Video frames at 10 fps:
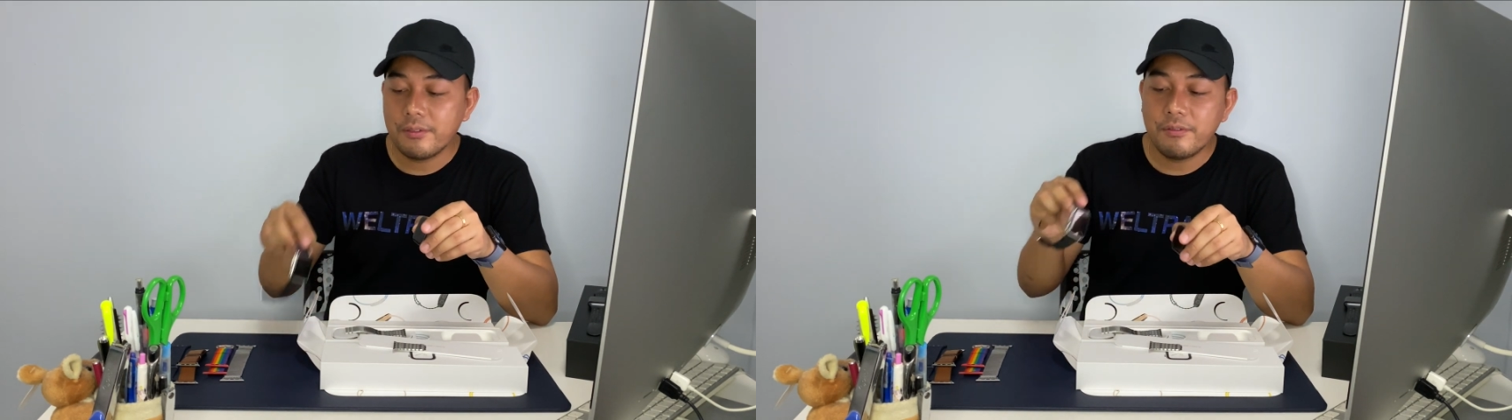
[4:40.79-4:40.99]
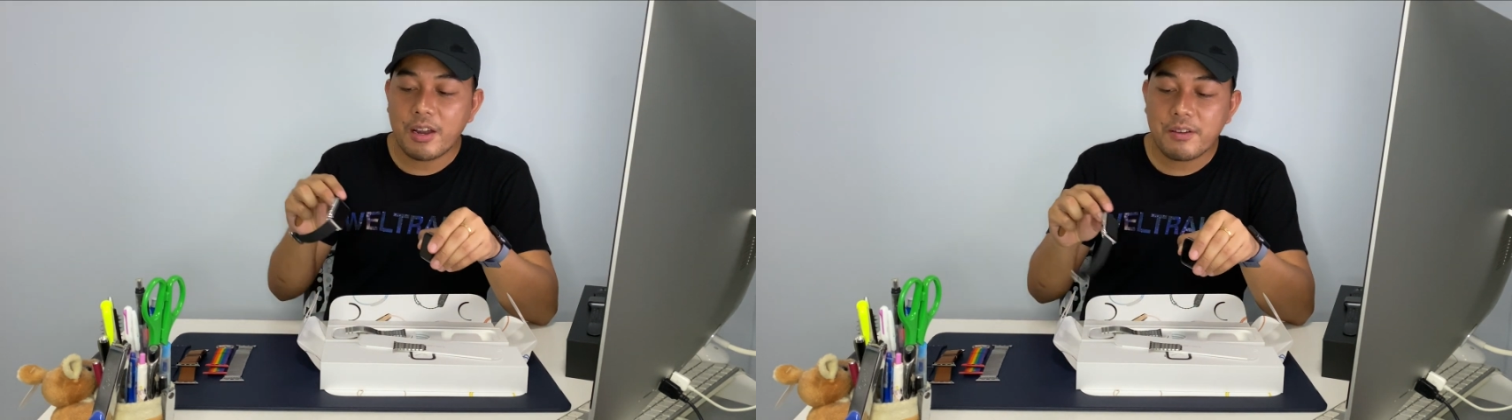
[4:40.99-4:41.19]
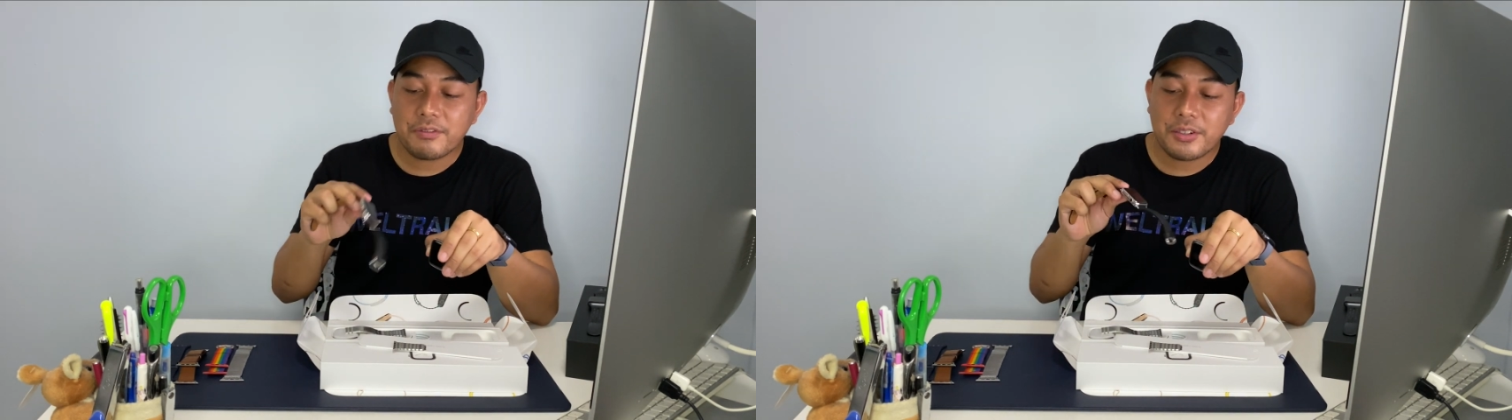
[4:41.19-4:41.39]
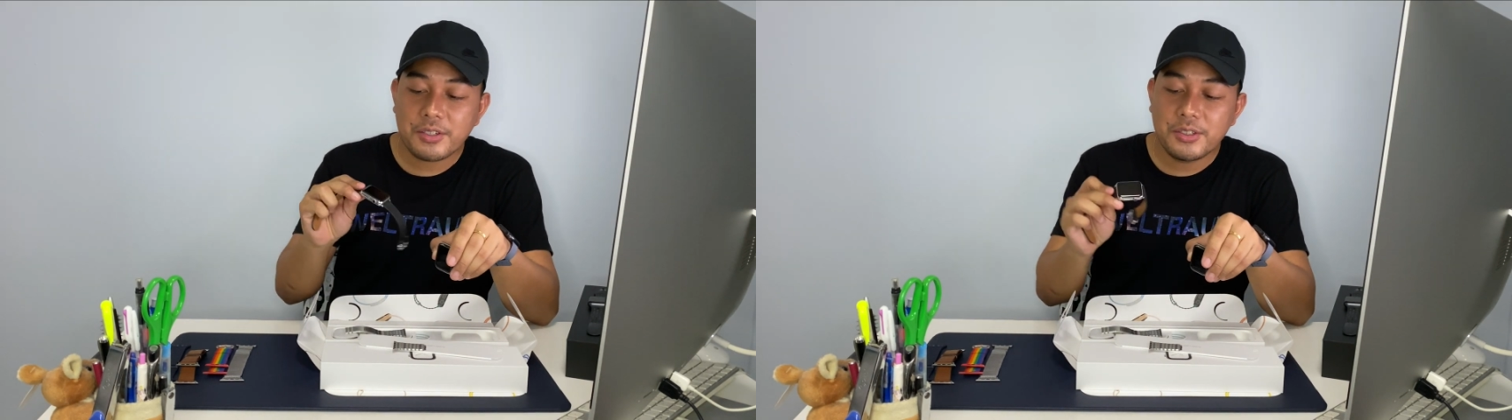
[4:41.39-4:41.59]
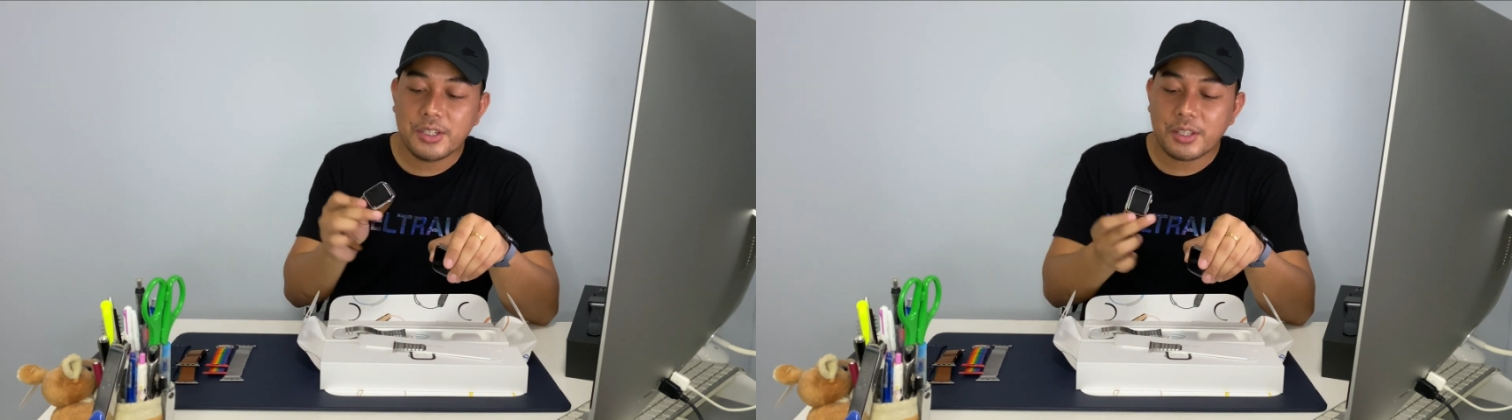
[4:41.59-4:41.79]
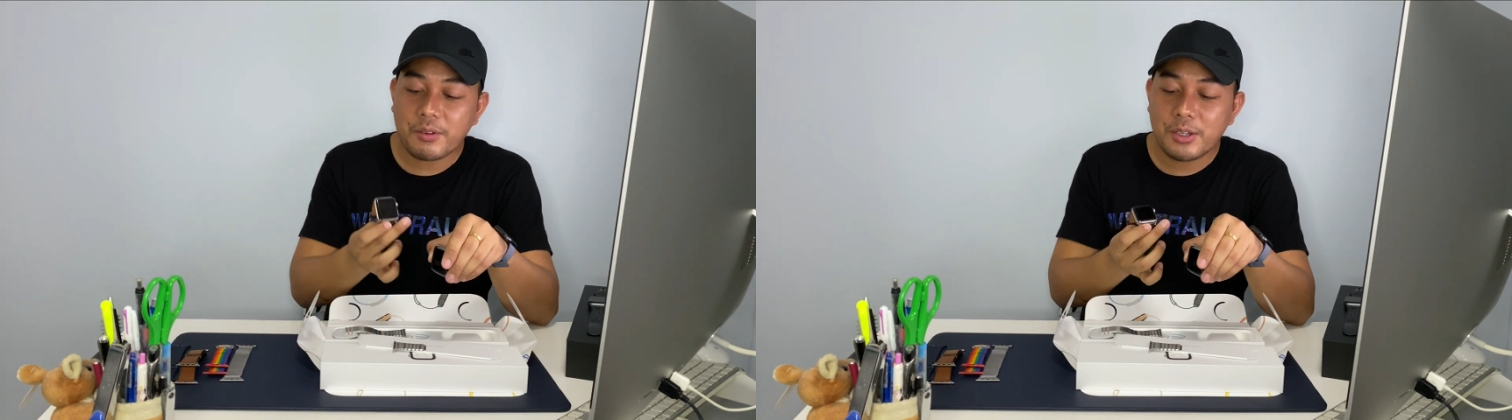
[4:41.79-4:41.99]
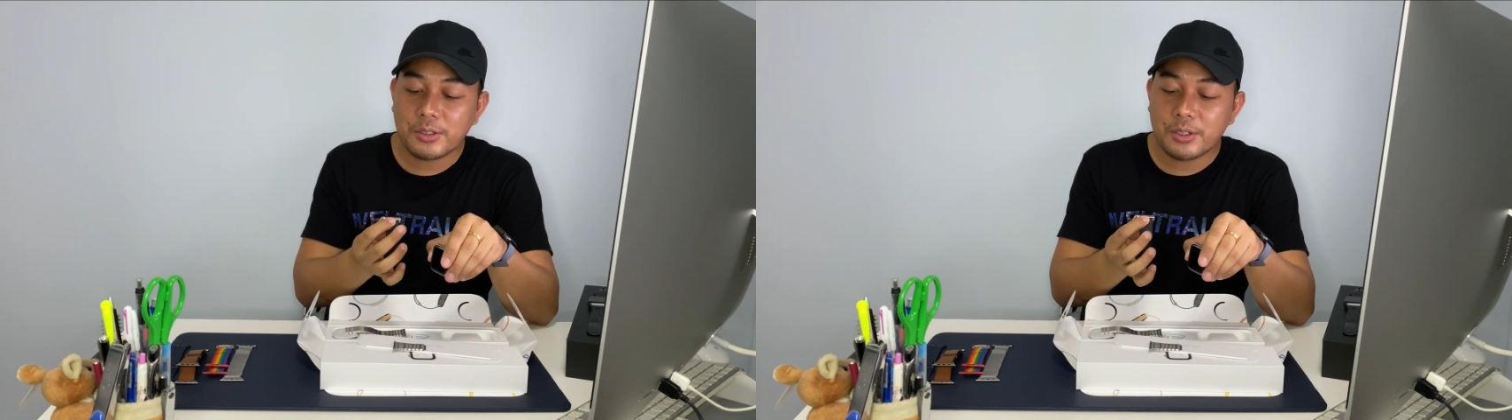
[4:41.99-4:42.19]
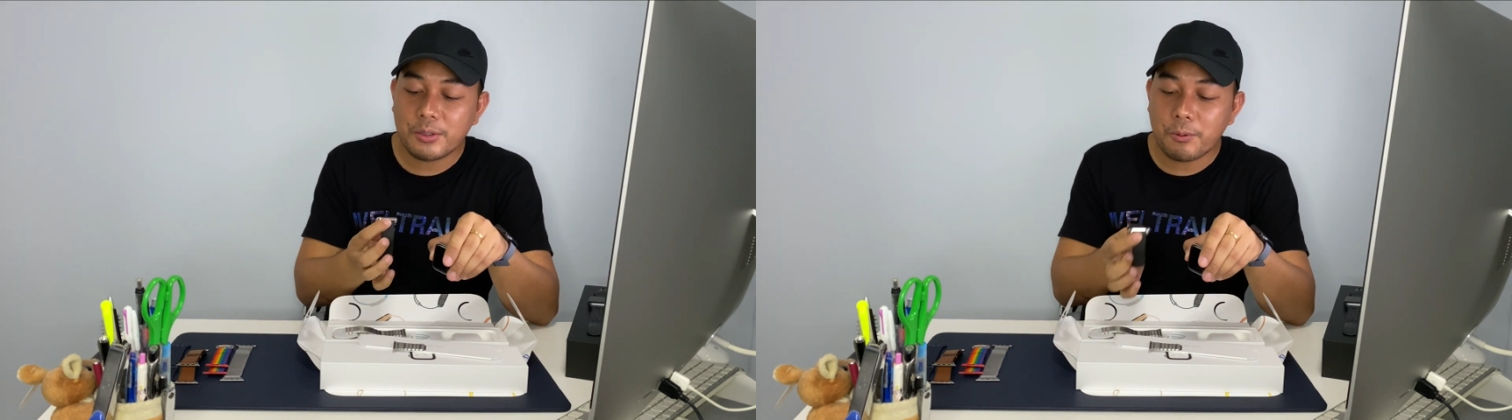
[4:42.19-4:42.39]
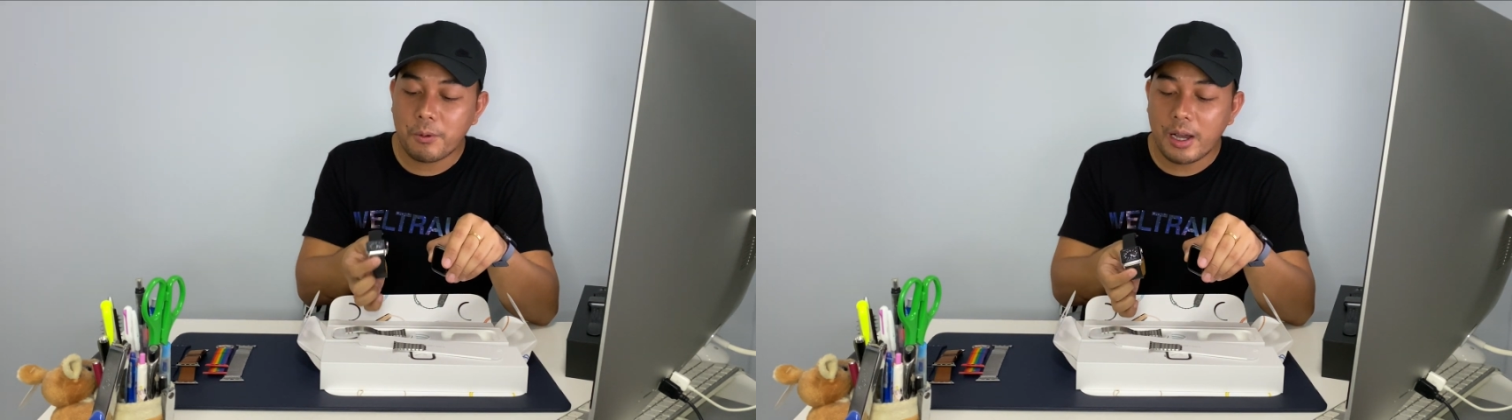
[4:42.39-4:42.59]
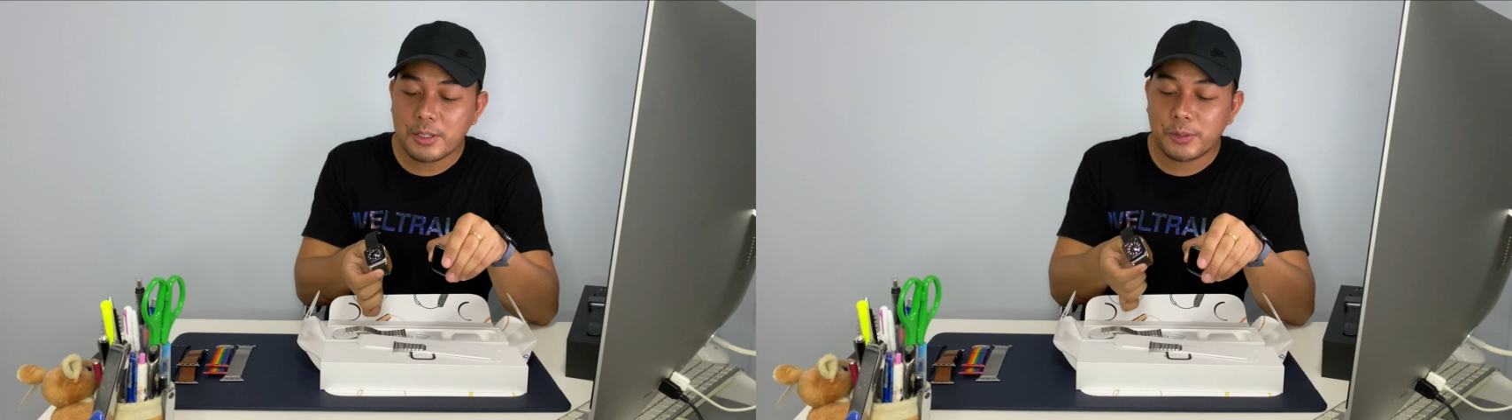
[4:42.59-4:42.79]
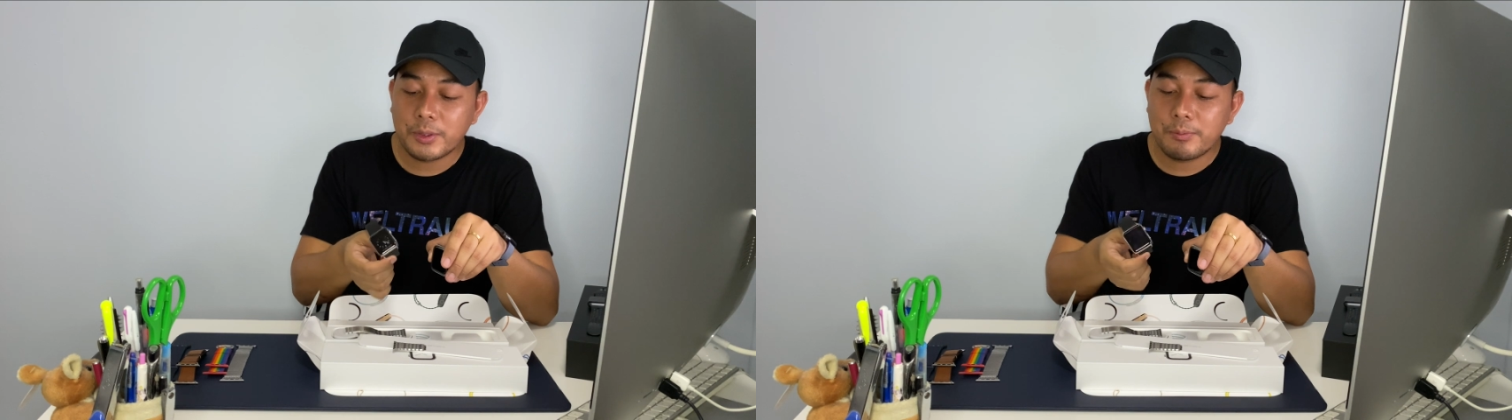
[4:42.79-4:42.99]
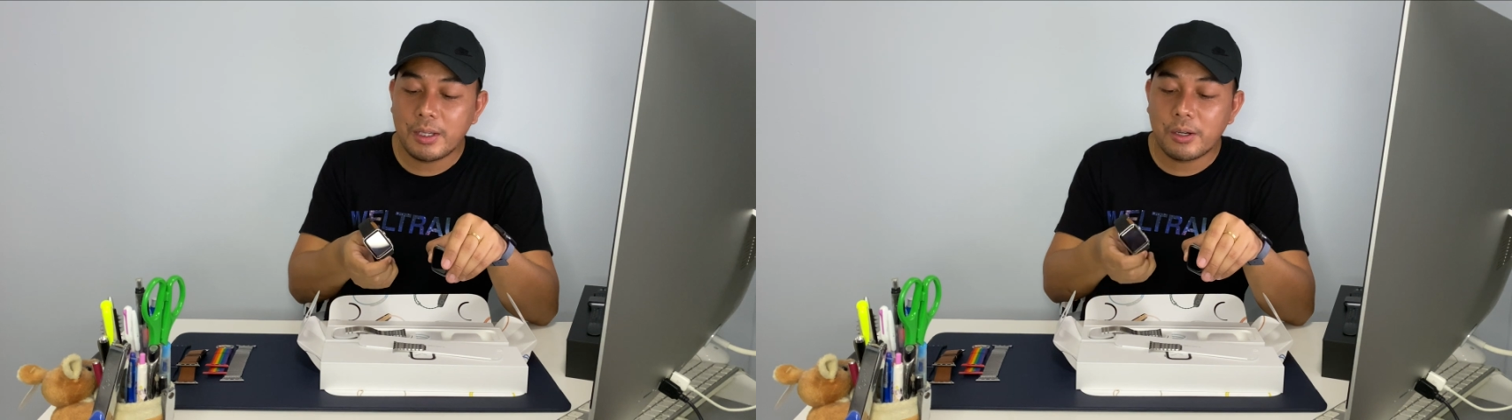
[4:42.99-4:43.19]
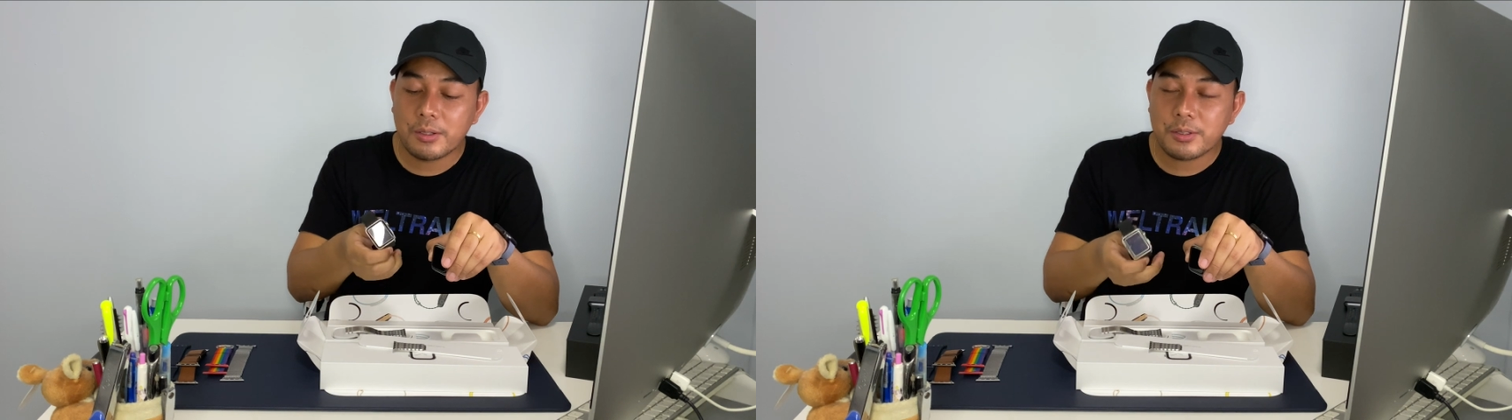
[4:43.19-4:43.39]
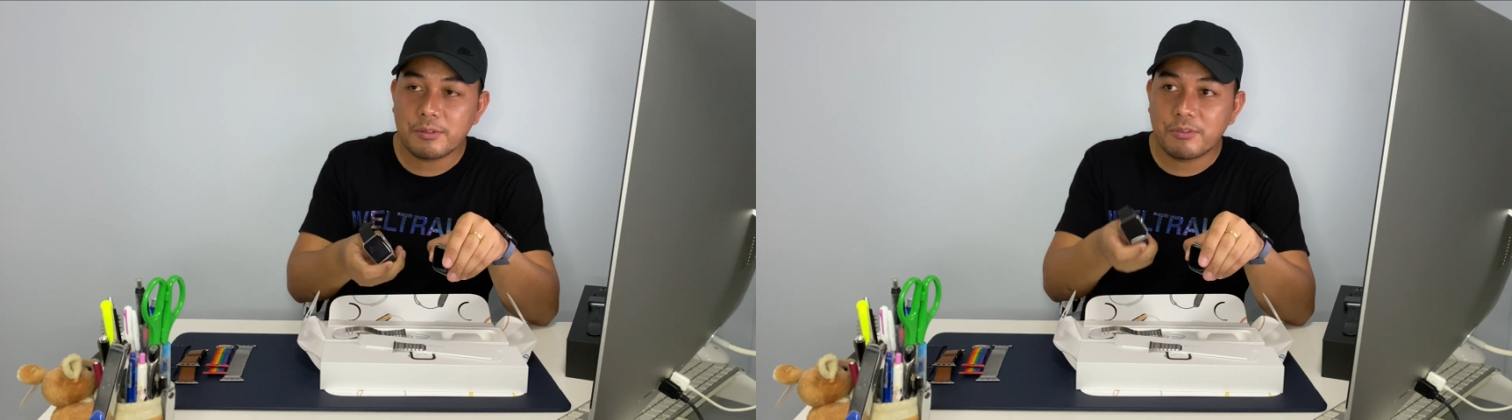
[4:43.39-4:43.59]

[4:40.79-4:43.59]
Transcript: very first generation watch would be also